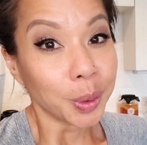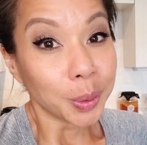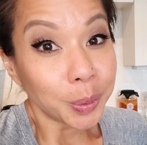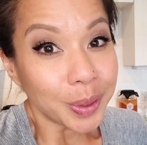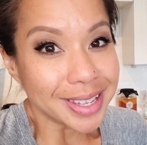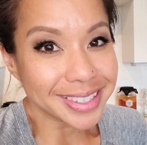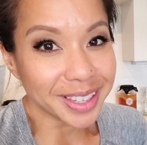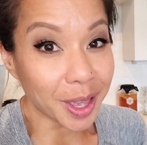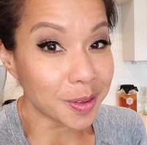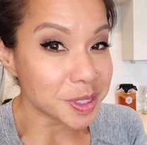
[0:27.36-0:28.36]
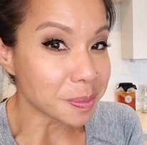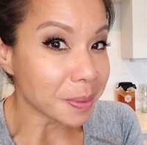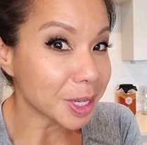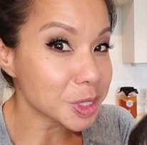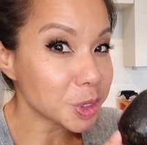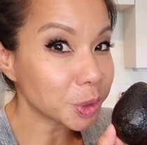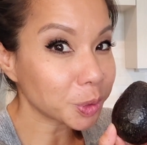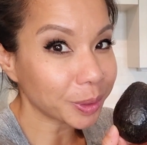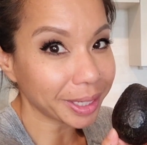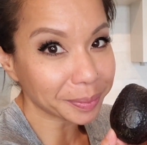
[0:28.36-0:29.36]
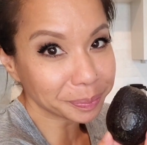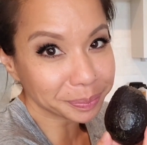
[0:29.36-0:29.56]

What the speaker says: Who doesn't love some extra cream?